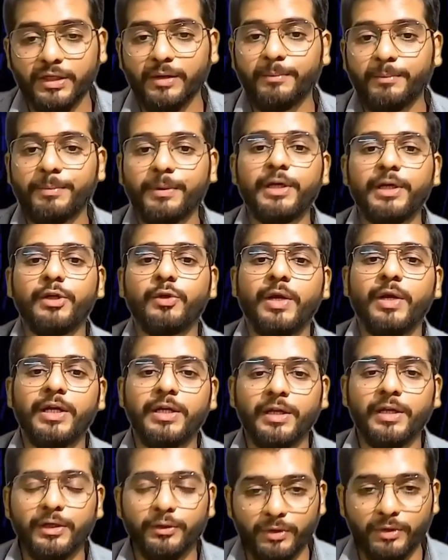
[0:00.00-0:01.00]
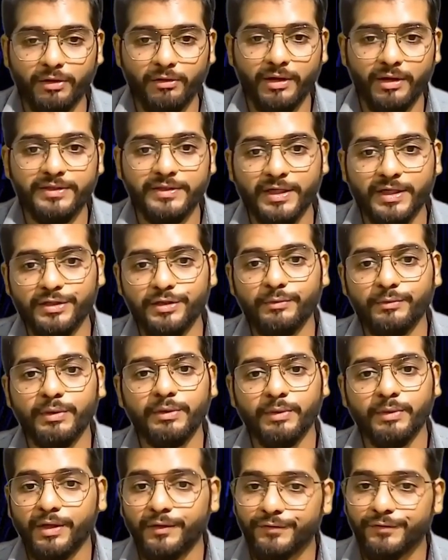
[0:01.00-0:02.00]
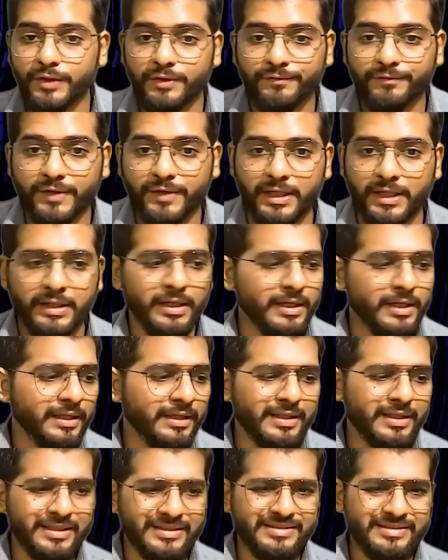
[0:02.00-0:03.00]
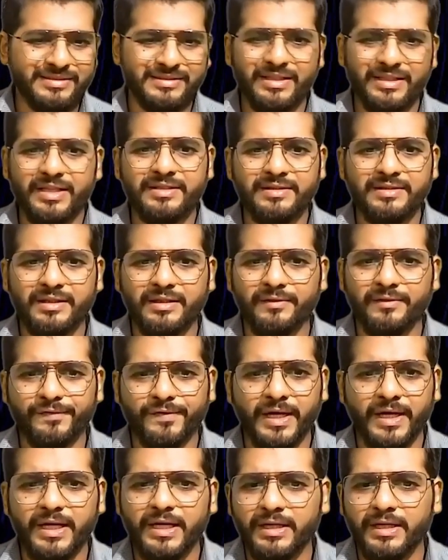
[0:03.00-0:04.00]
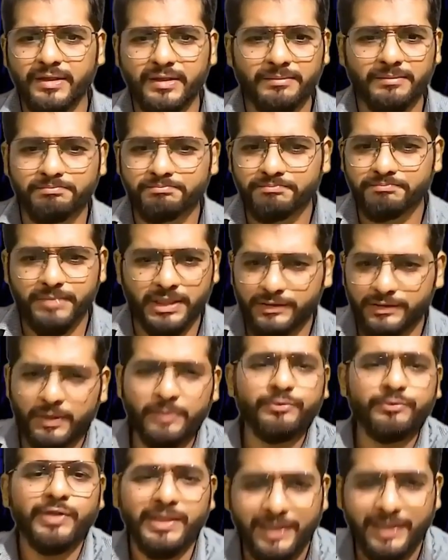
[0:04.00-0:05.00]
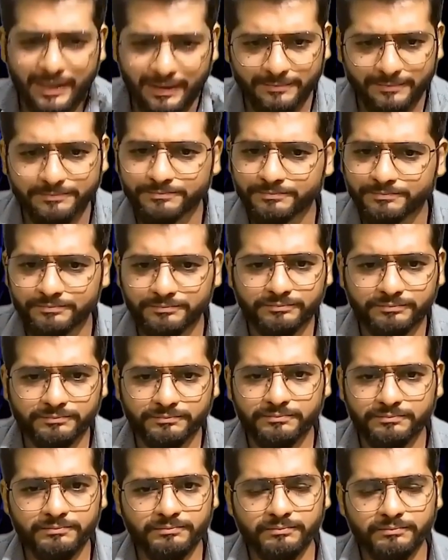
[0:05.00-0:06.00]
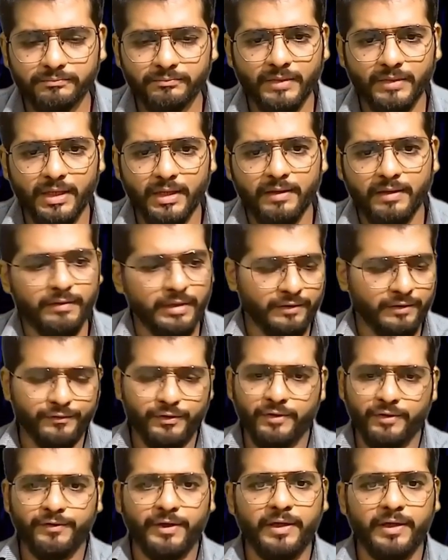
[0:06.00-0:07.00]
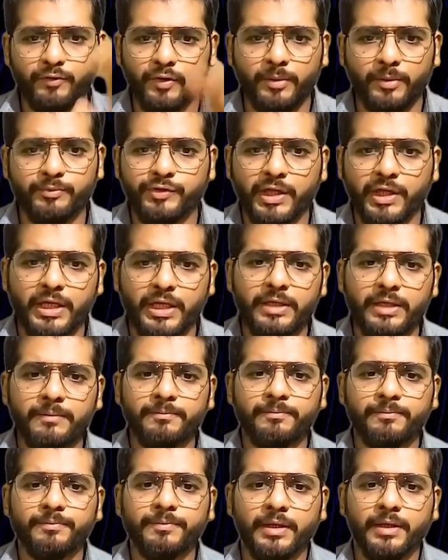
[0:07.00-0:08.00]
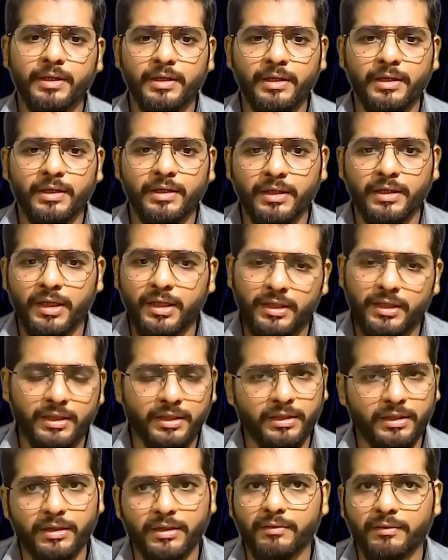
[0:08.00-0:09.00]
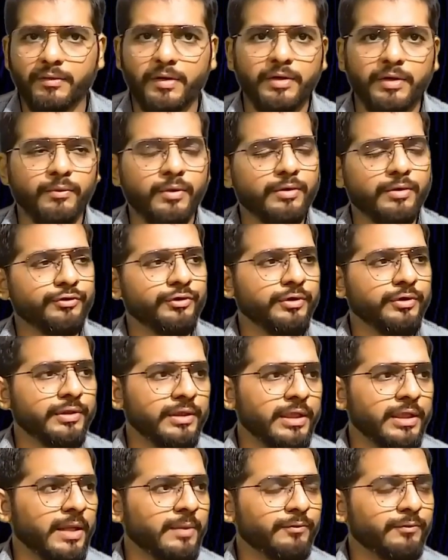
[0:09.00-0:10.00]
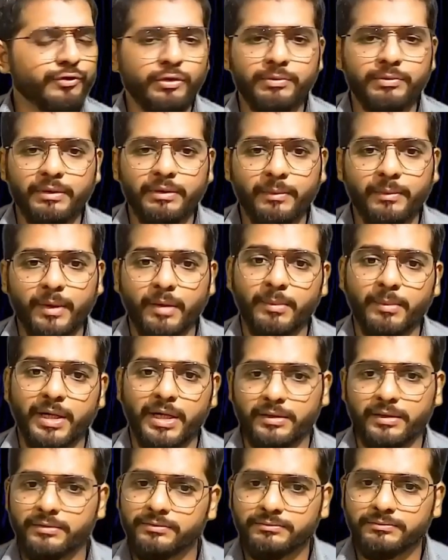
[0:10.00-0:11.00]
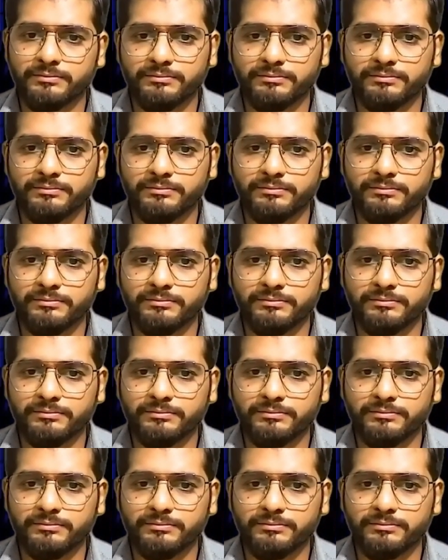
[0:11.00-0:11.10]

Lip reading: the company to enter into a transaction with one of your friend. Let's say the friend is from Chennai. One of your friend from Chennai. What should name should we give? Raman.